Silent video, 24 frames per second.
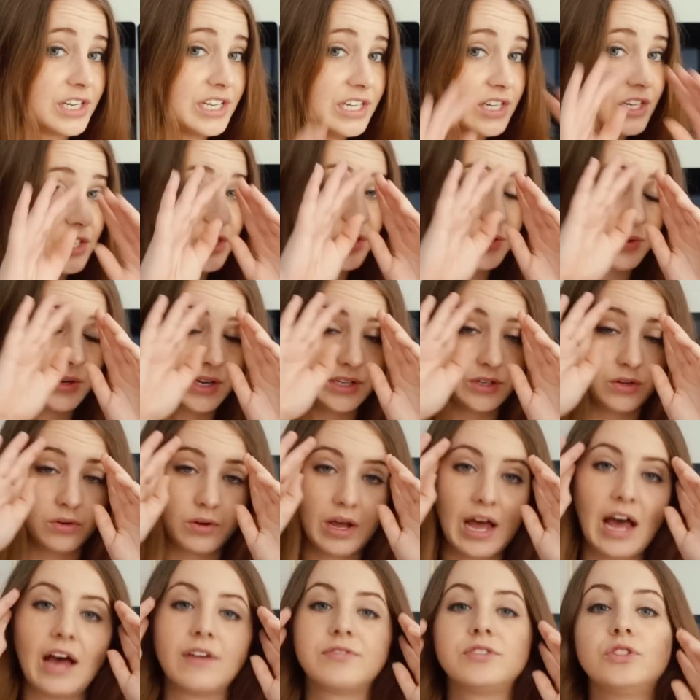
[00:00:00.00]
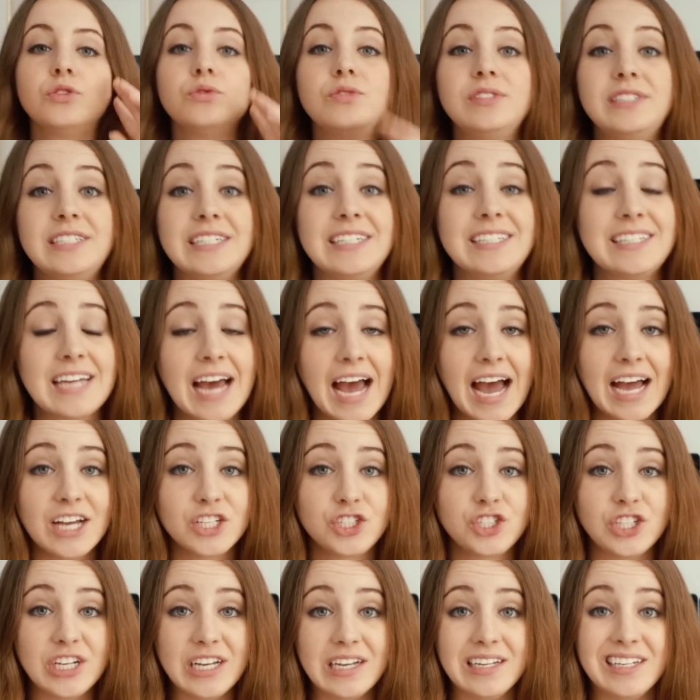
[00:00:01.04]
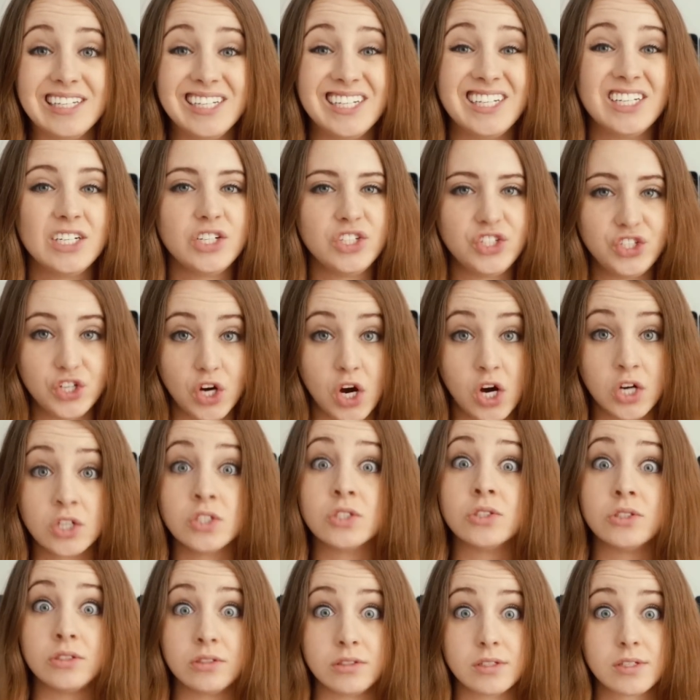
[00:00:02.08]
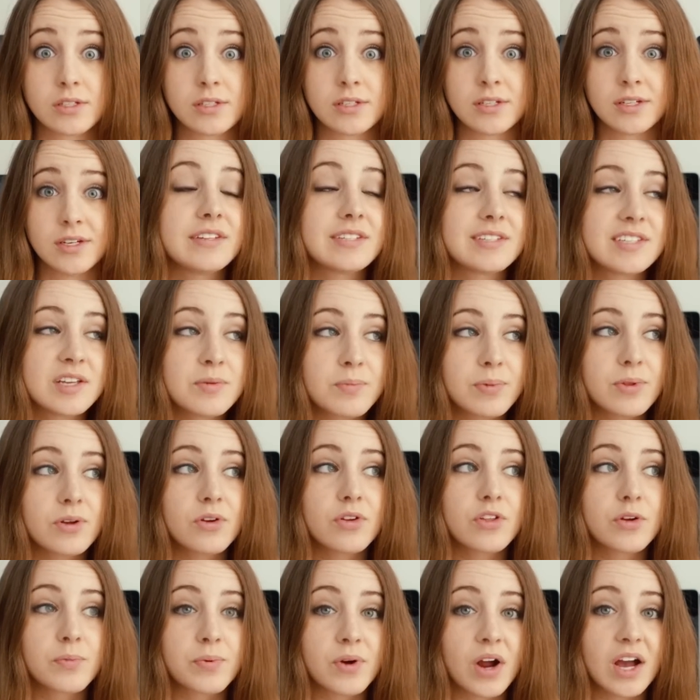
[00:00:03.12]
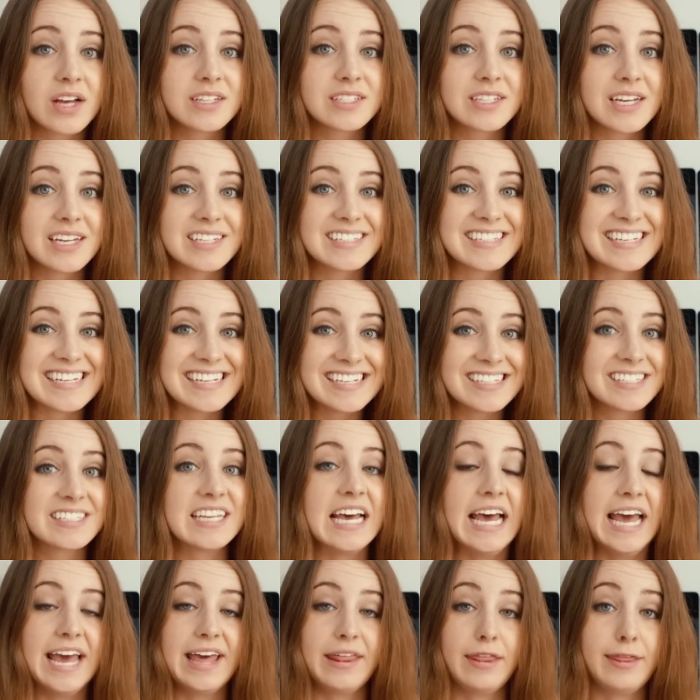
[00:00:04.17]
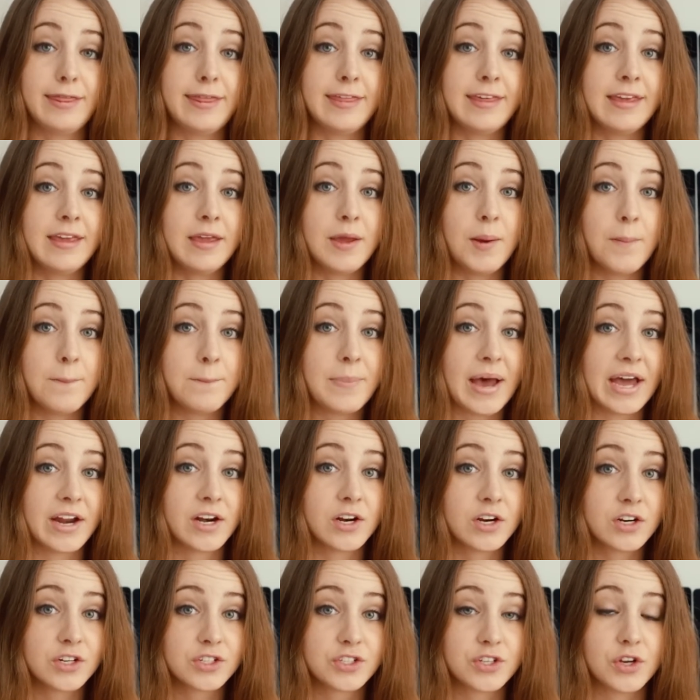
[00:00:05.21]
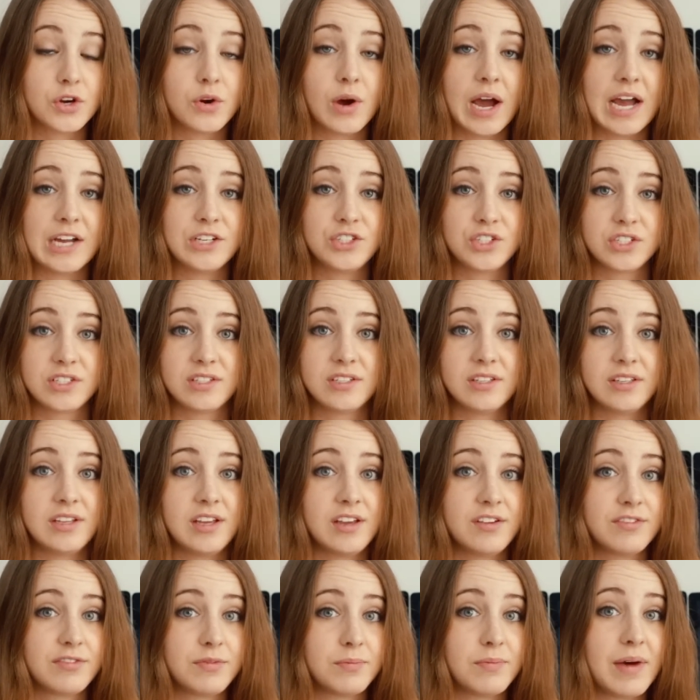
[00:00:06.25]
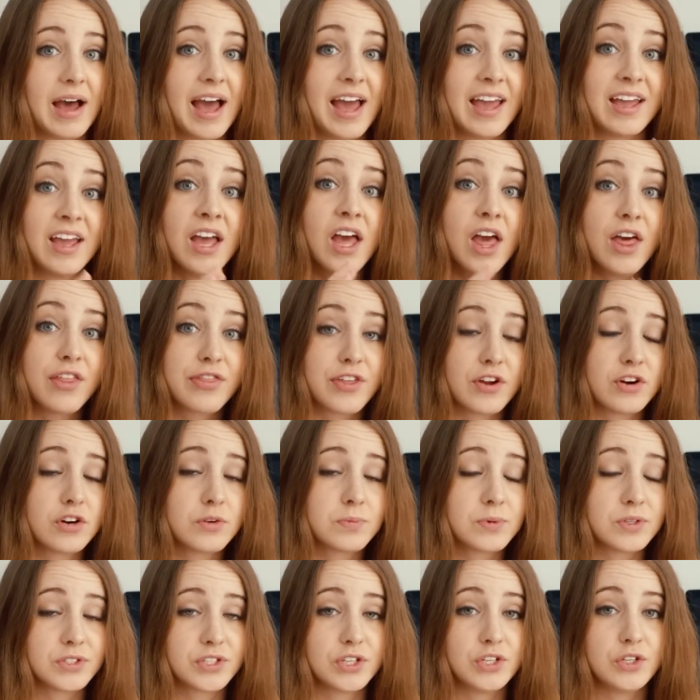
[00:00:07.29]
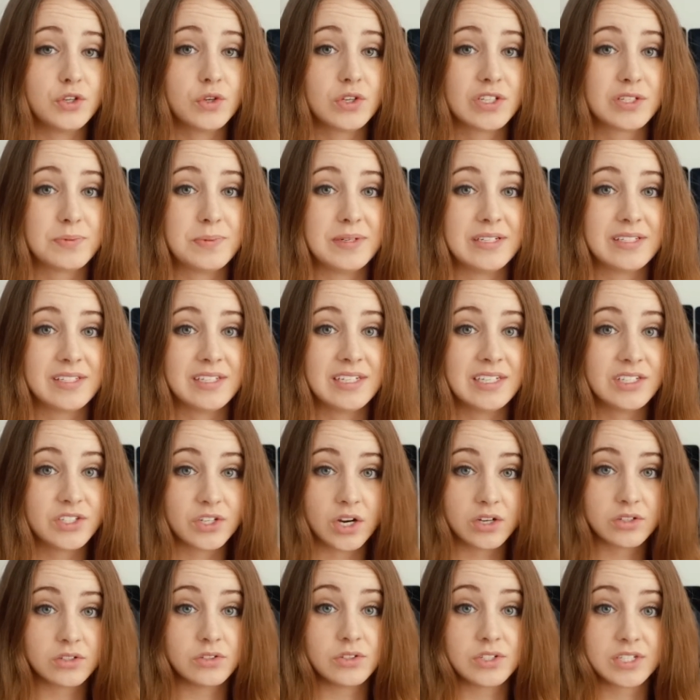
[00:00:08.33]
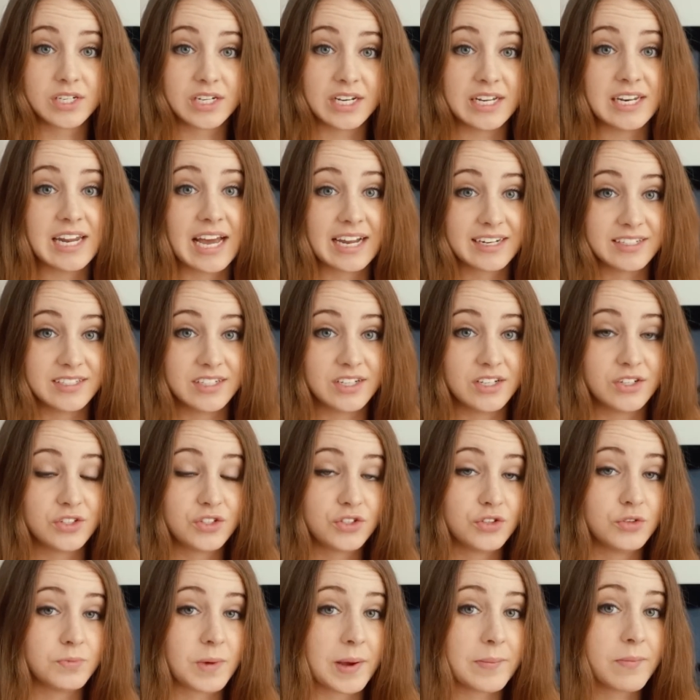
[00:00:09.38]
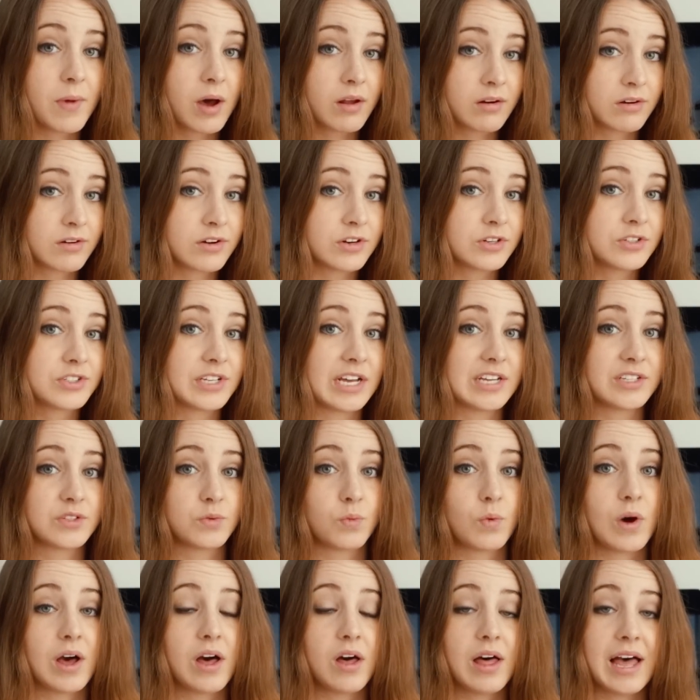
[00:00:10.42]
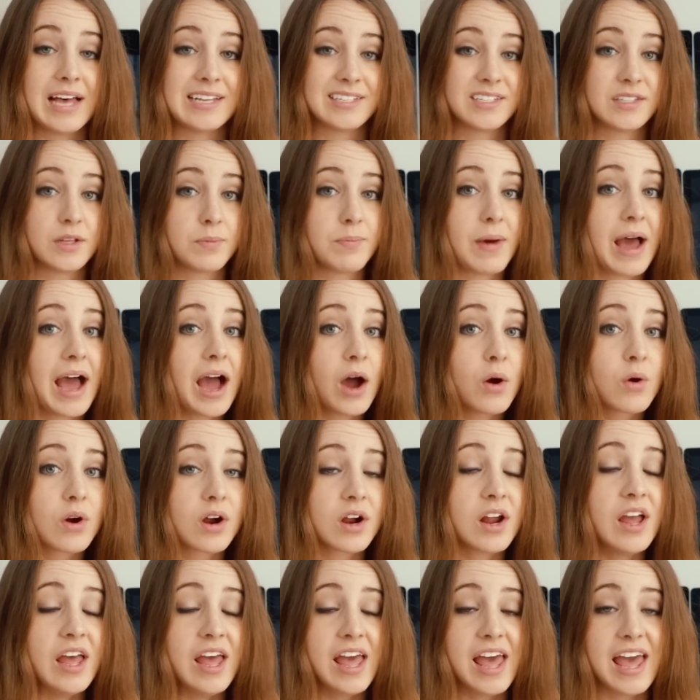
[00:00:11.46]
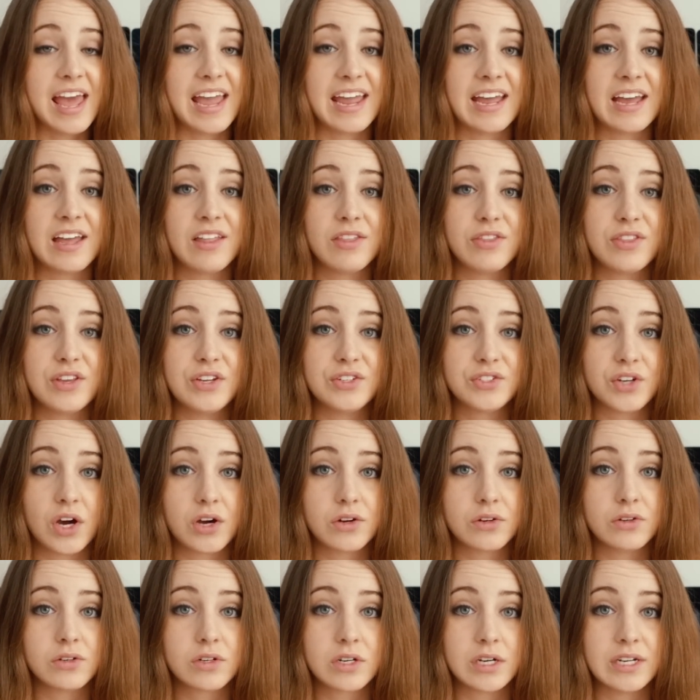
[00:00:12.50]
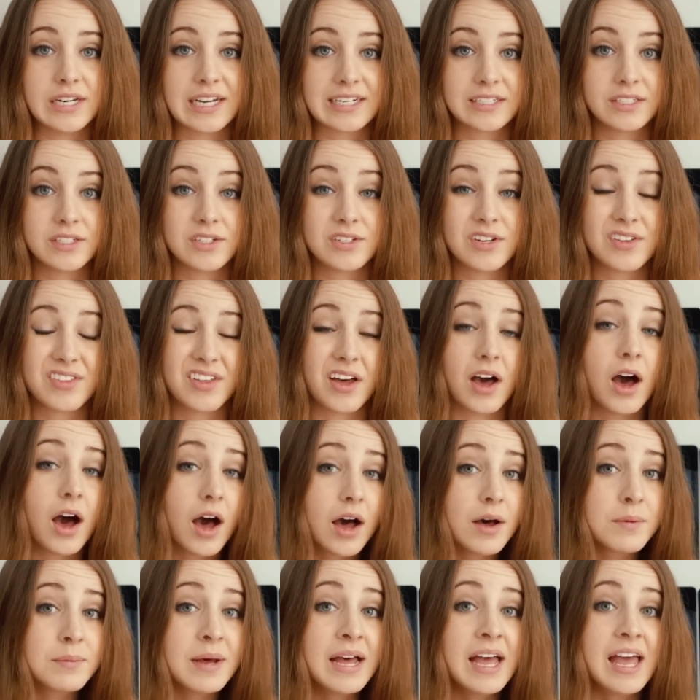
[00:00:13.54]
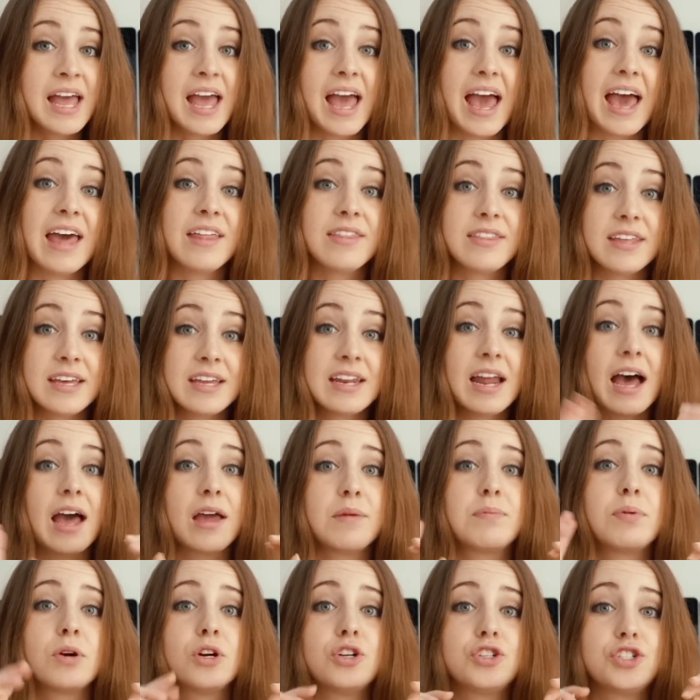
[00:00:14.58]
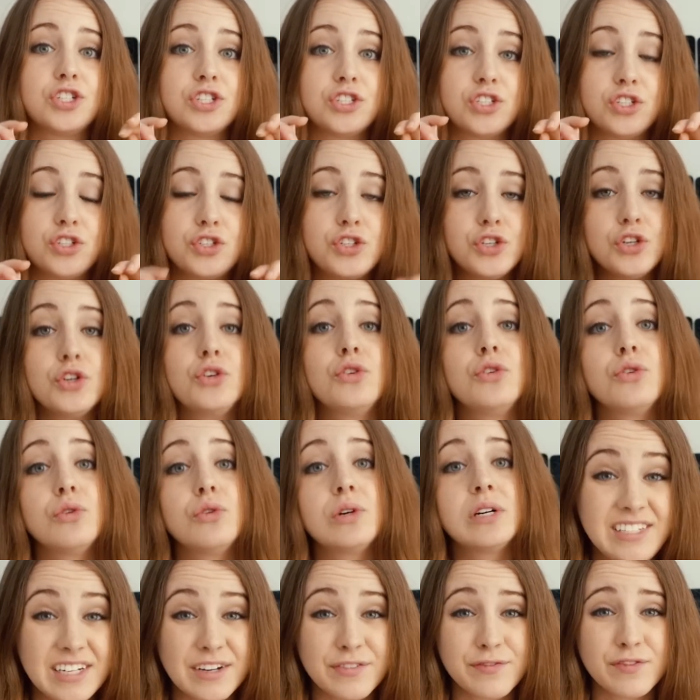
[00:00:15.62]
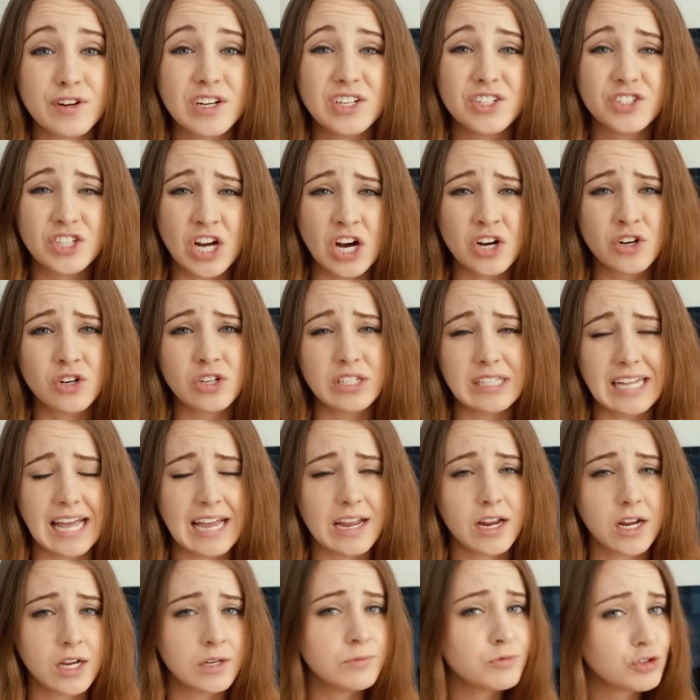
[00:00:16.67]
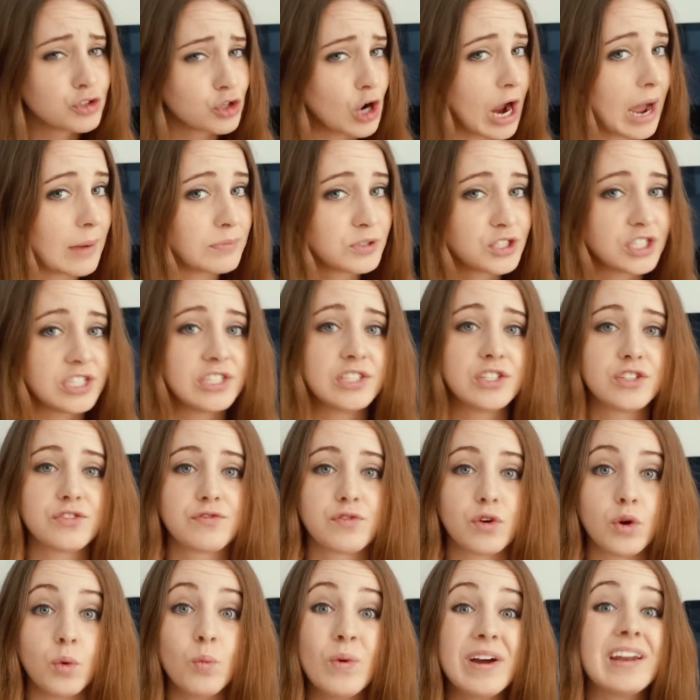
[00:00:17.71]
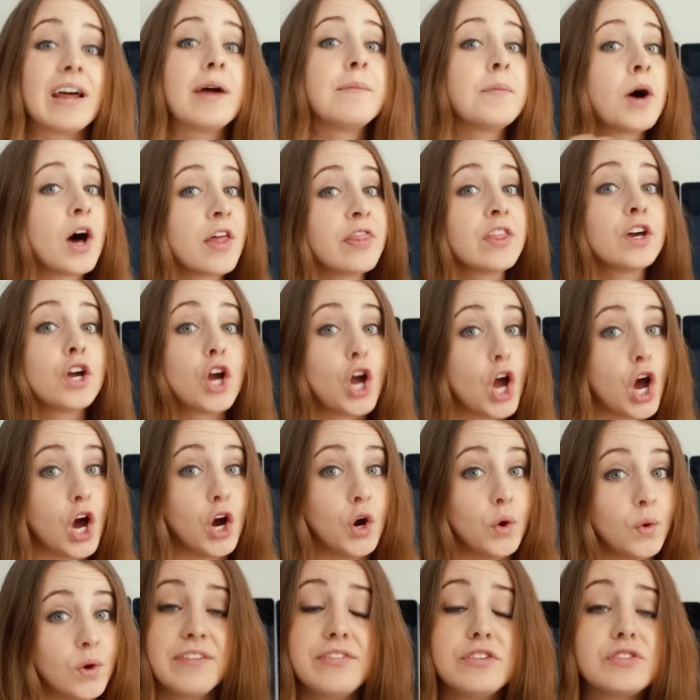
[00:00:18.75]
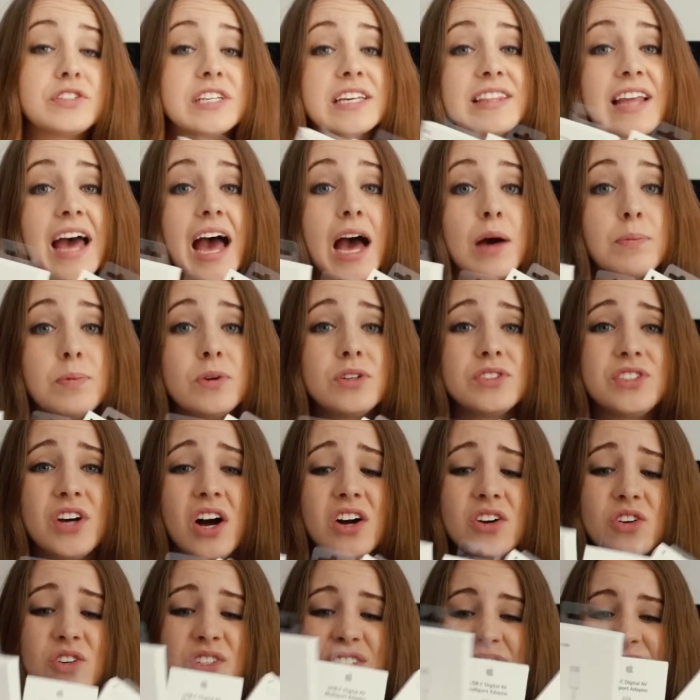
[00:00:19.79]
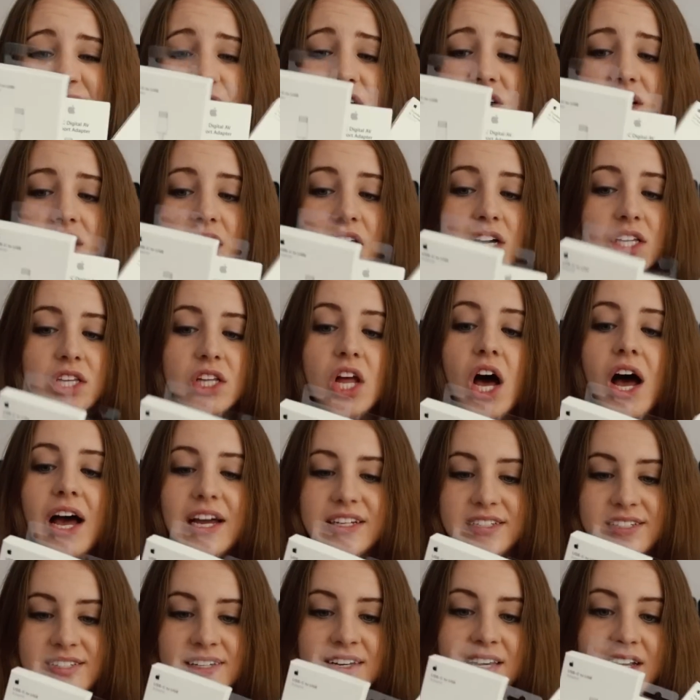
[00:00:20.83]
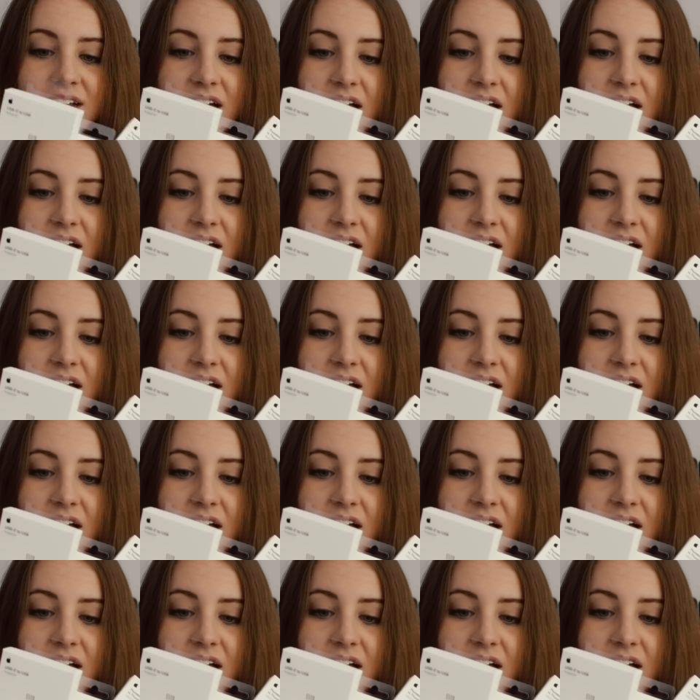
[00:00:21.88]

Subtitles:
here so I don't have to detach any dongles. The simpler the process is, the better. So I just leave my Thunderbolt to USB-C dongles connected to my monitors, as well as the power and the dongle connected to the hub. And then I purchased two different dongle-like contraptions for when I'm on the go. If you've seen the Apple dongles, they're a lot.